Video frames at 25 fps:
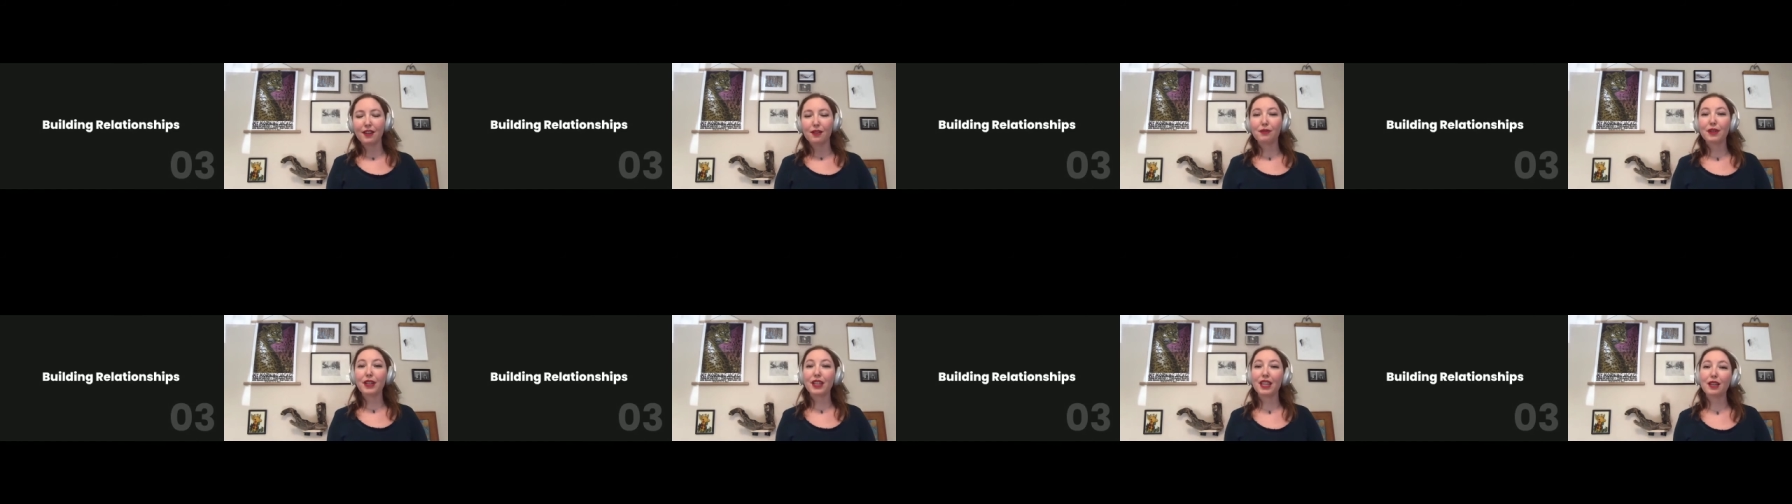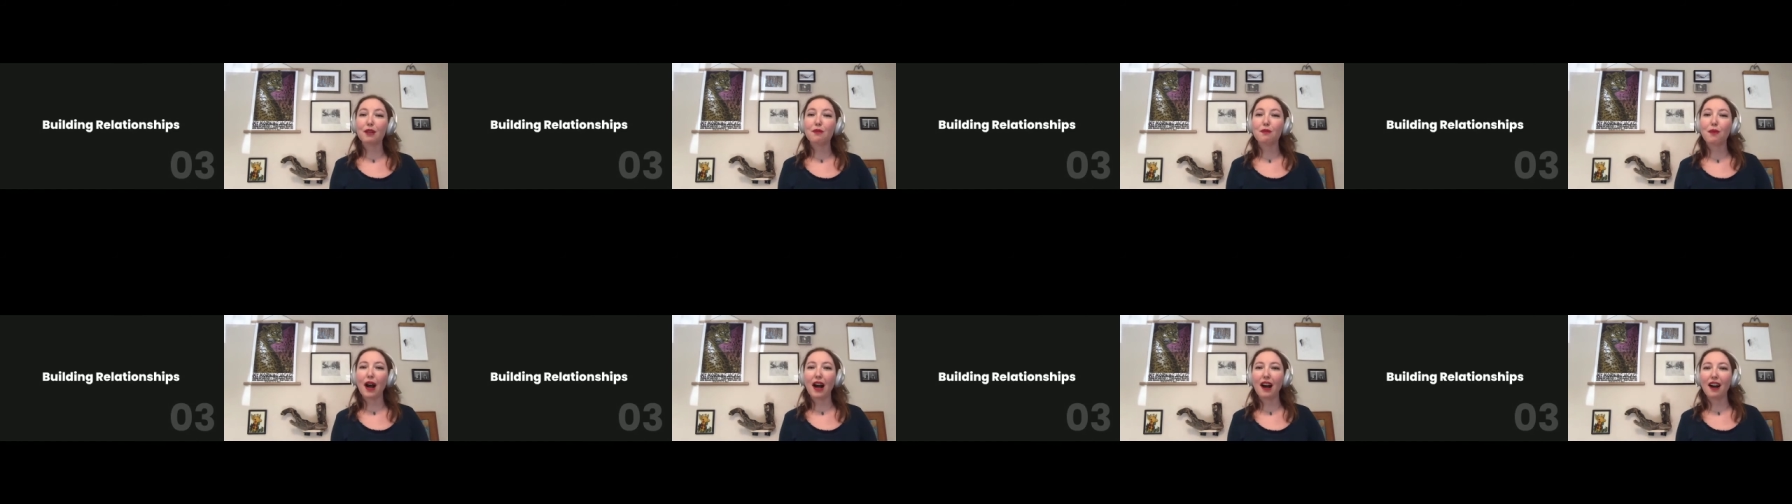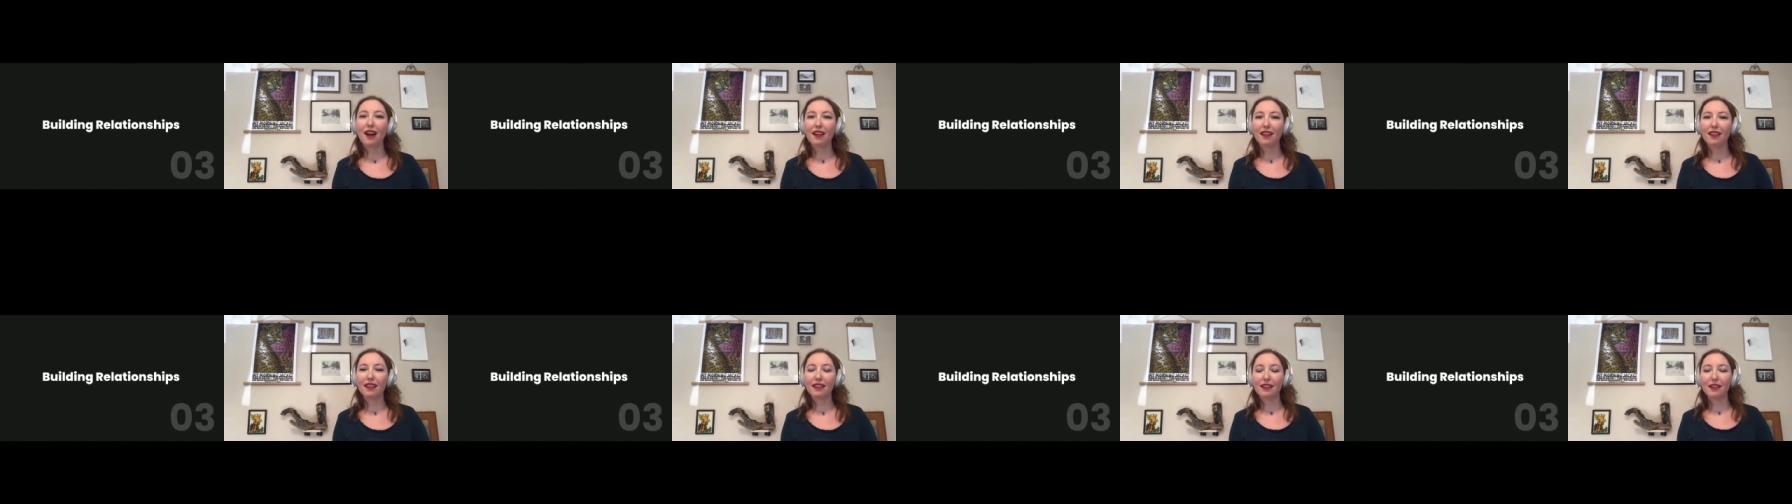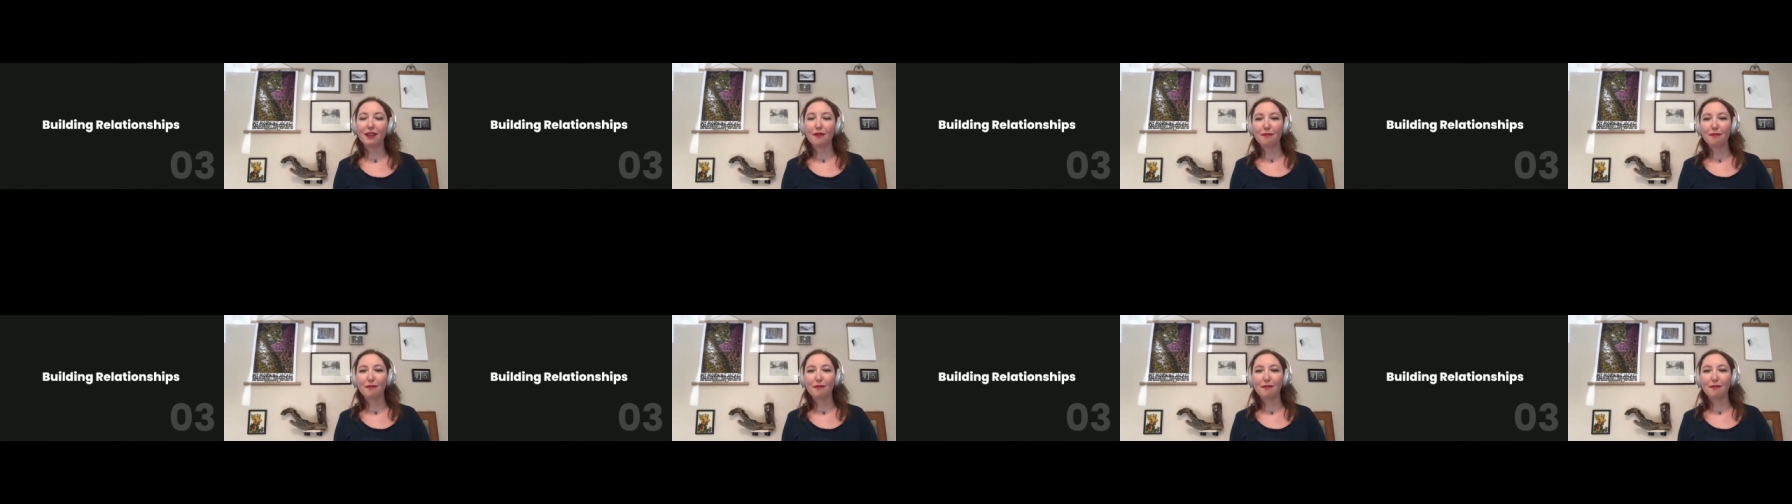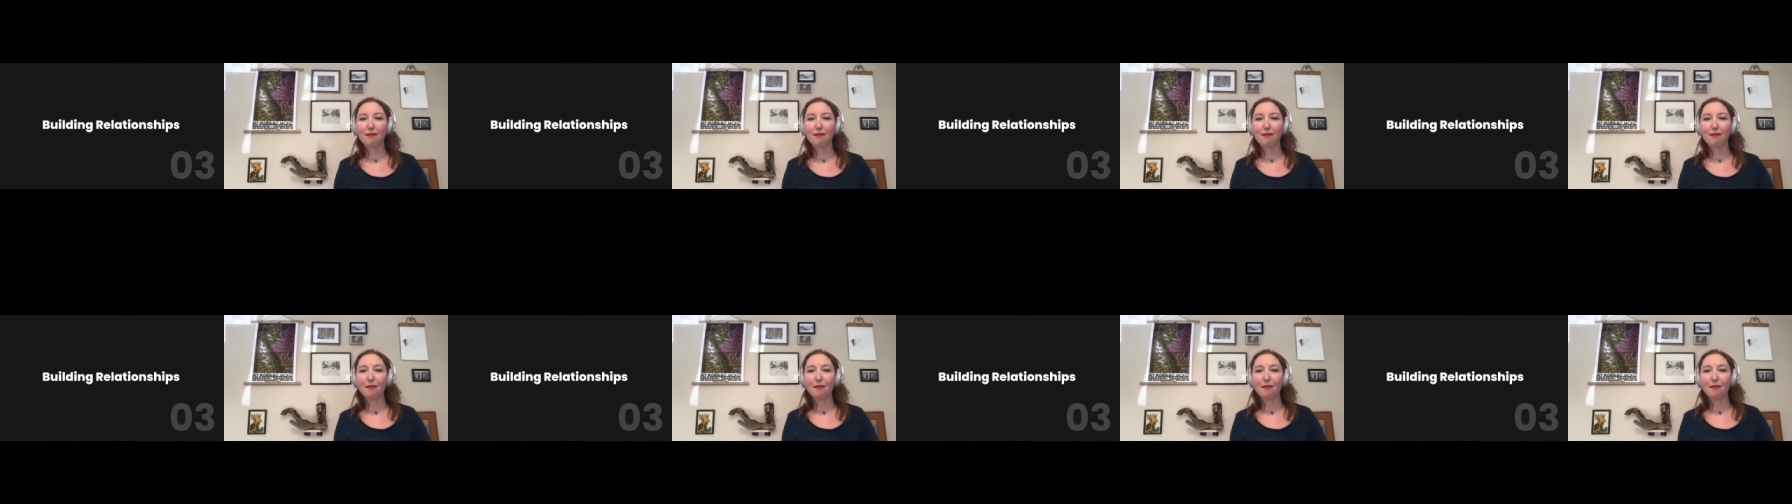really well
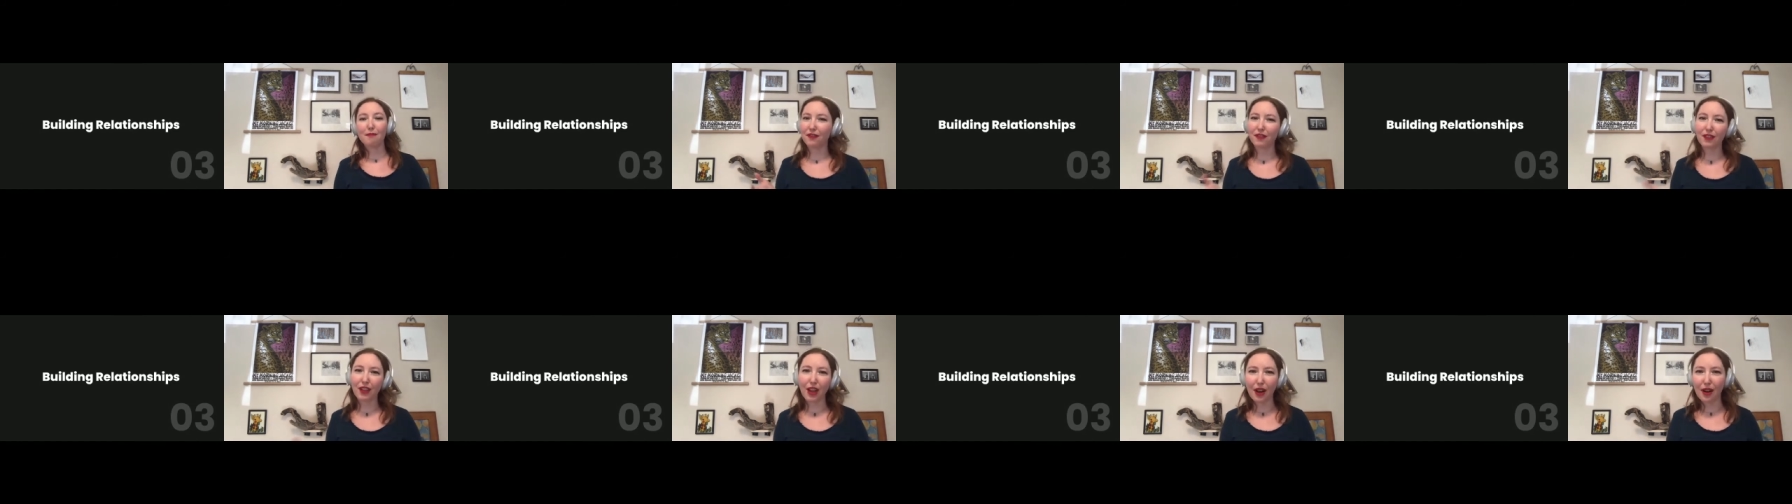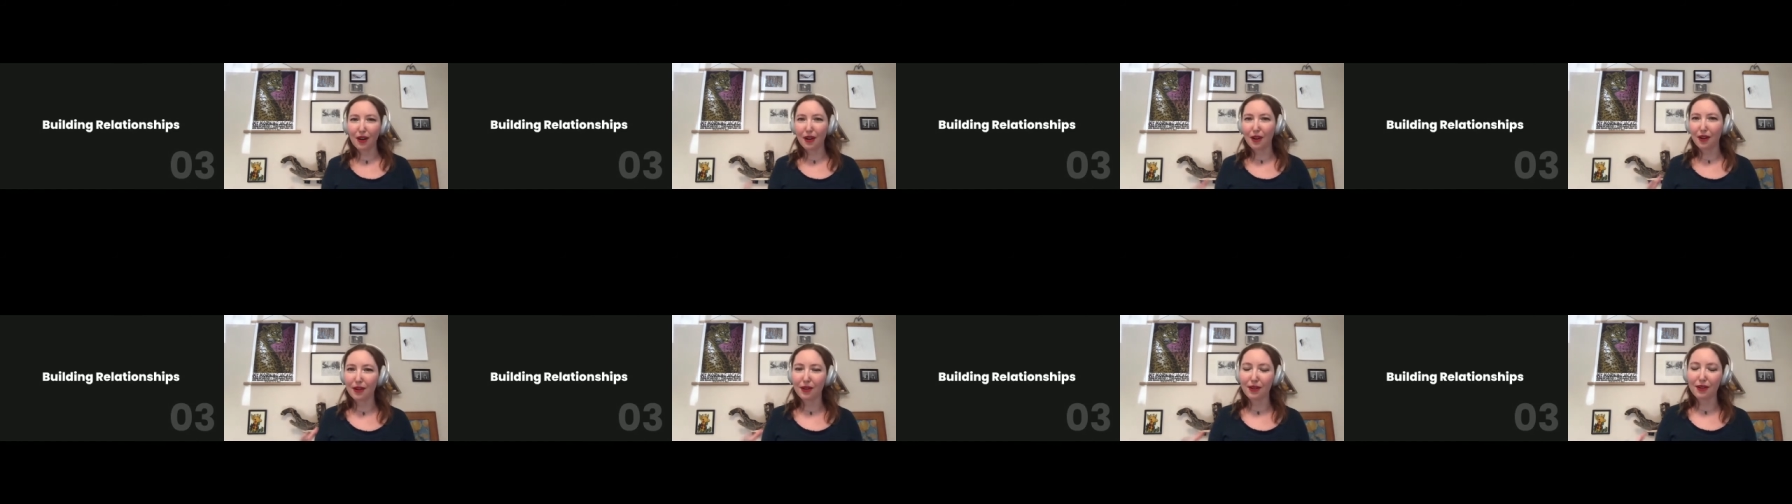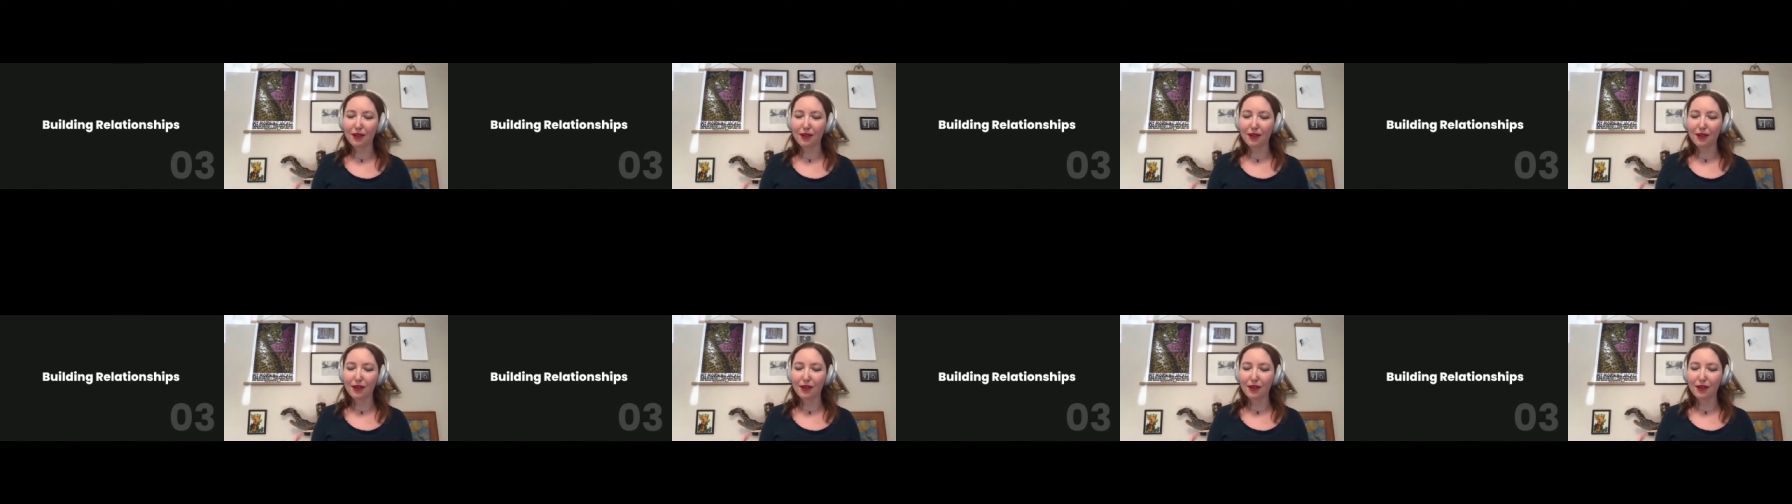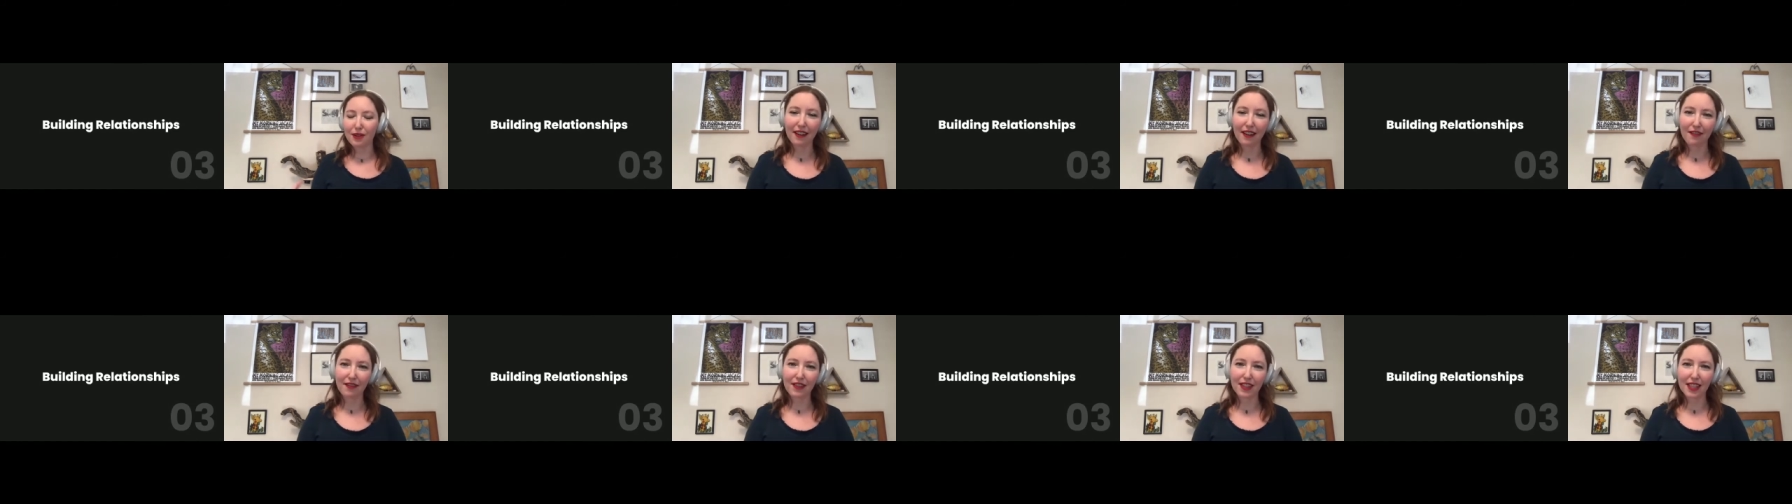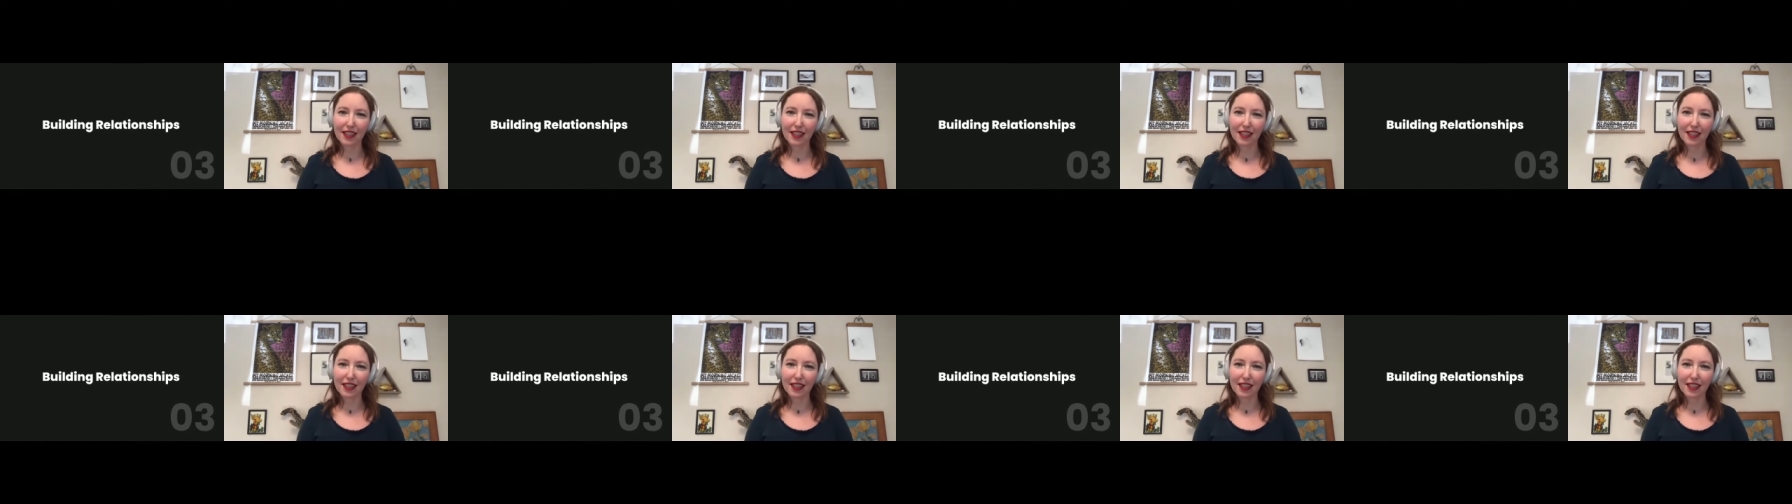managed flow, great